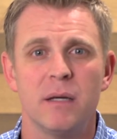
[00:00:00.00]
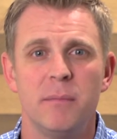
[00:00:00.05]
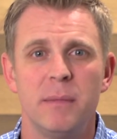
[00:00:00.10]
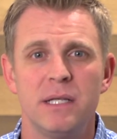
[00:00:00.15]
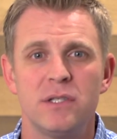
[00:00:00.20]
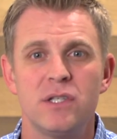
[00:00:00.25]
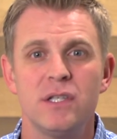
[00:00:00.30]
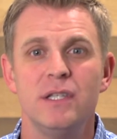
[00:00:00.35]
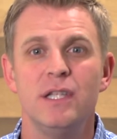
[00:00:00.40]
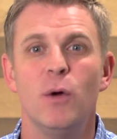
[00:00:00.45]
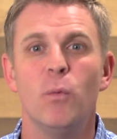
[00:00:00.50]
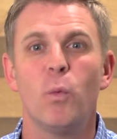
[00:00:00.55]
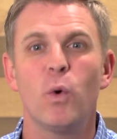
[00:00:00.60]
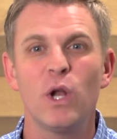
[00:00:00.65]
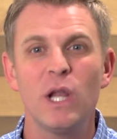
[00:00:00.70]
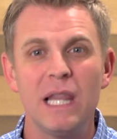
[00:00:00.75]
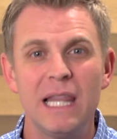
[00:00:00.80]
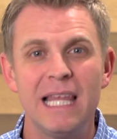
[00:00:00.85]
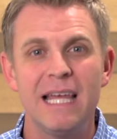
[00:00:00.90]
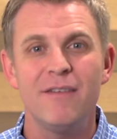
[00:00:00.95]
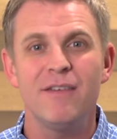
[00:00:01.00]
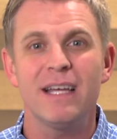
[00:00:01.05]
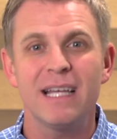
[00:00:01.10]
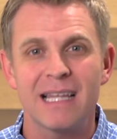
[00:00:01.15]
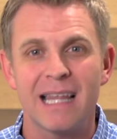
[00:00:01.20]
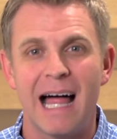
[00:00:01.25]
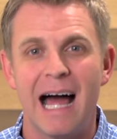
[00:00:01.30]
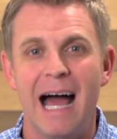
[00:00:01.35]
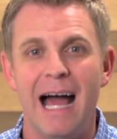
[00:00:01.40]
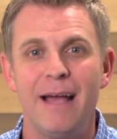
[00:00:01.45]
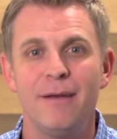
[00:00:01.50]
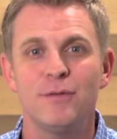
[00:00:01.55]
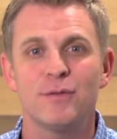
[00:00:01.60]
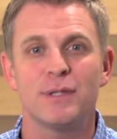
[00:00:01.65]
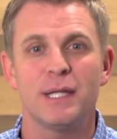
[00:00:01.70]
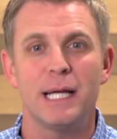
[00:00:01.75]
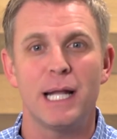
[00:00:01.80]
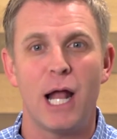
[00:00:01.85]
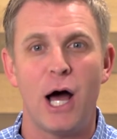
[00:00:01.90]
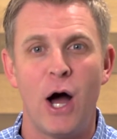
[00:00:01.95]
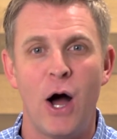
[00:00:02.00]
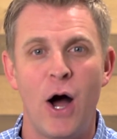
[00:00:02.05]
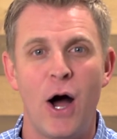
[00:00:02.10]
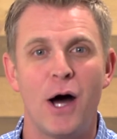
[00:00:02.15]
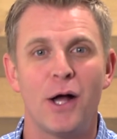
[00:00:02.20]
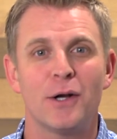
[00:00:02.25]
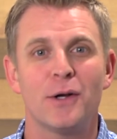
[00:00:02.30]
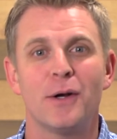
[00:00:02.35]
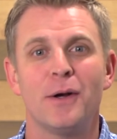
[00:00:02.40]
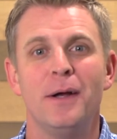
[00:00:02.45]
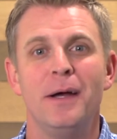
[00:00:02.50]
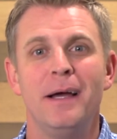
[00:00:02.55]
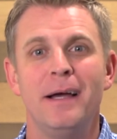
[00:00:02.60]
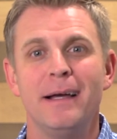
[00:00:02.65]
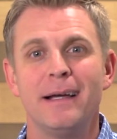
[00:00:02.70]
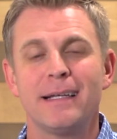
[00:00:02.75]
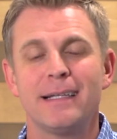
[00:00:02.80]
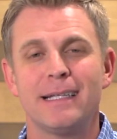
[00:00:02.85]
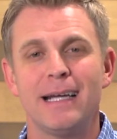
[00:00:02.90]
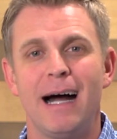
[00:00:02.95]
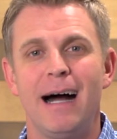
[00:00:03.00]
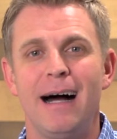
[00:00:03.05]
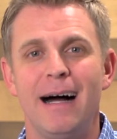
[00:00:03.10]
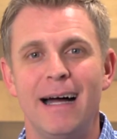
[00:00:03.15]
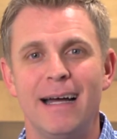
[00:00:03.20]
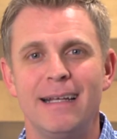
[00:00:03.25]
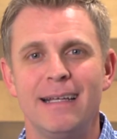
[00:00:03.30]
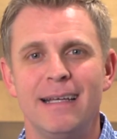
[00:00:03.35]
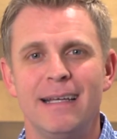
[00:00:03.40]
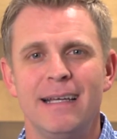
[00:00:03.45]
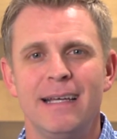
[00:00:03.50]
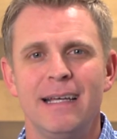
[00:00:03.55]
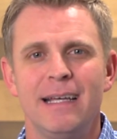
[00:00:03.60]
Commission, then we're living lives that honor God.